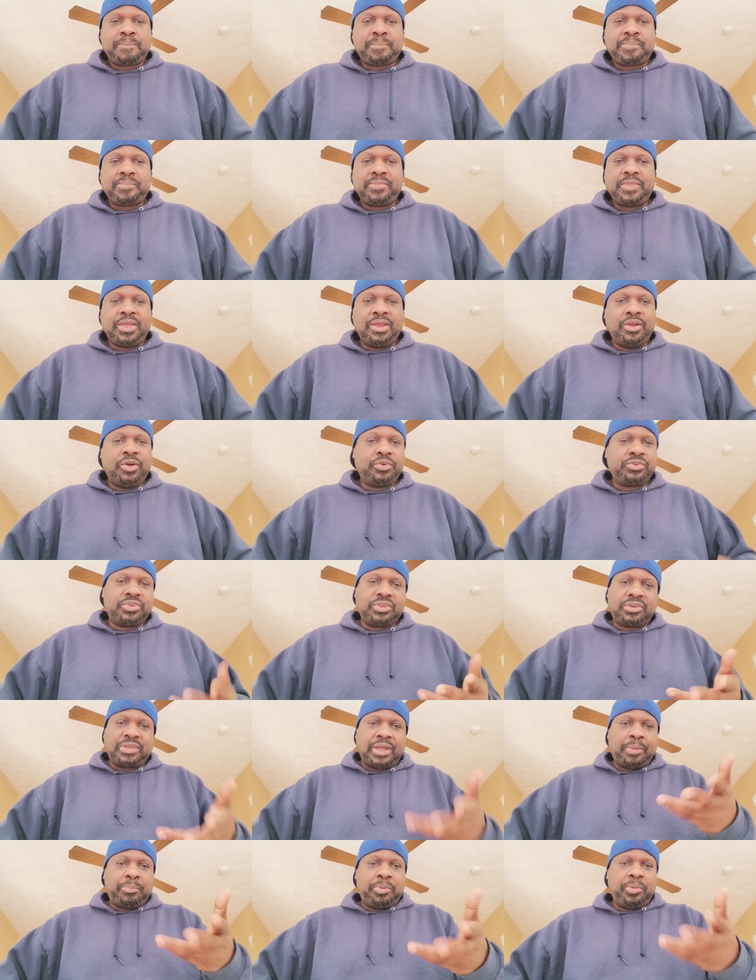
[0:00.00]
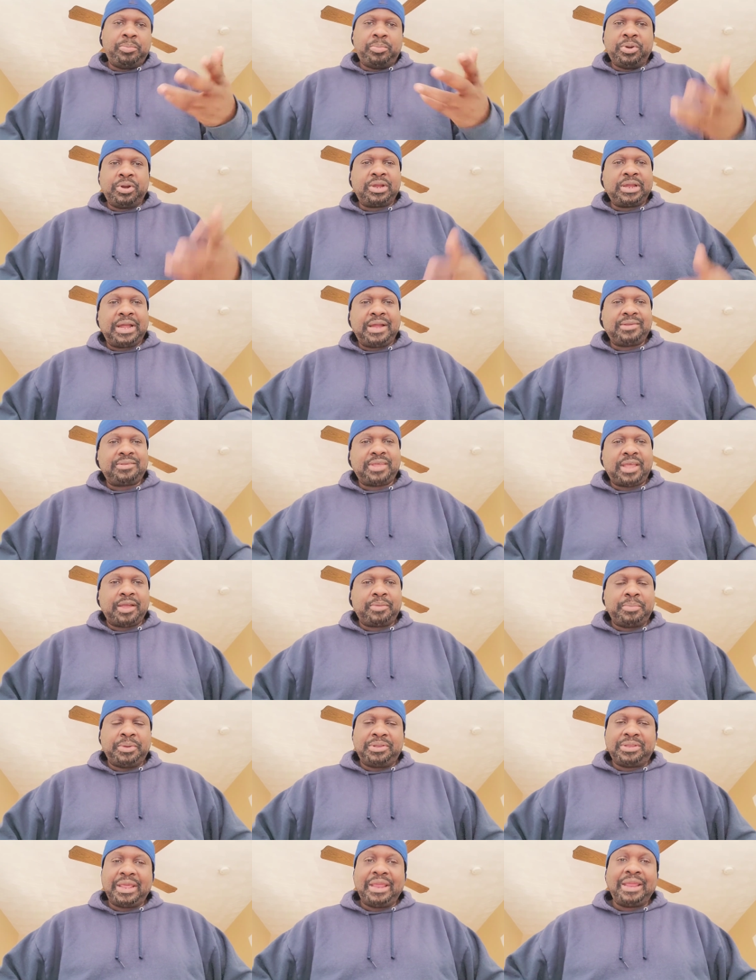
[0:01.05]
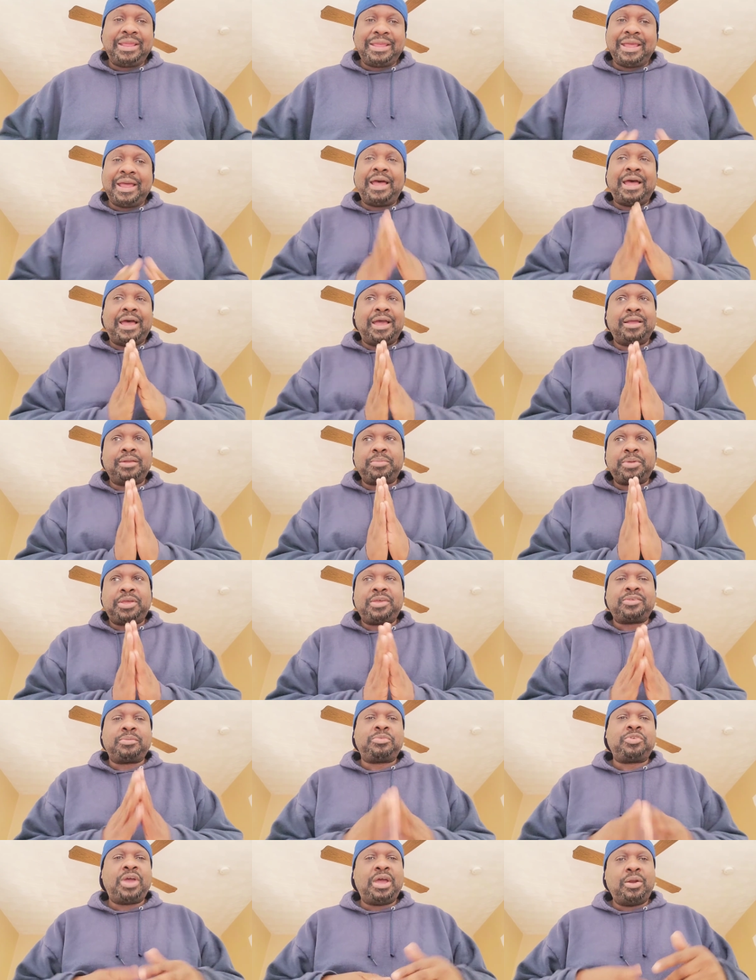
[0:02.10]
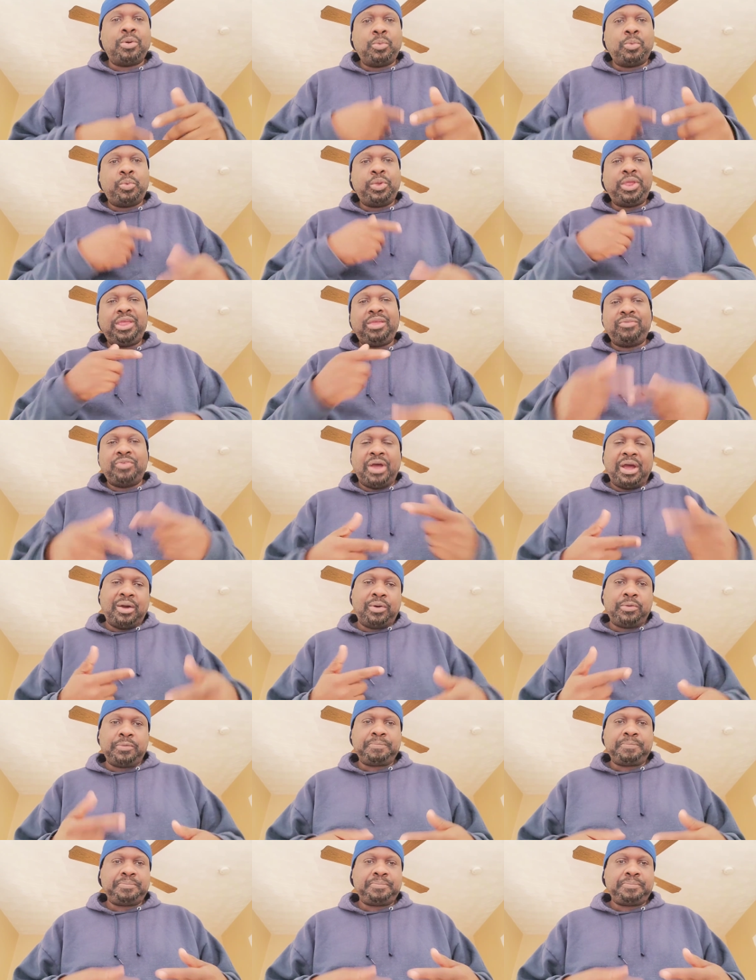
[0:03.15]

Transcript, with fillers: And those are the type people to contact me. Thank God, because I'm trying to weave out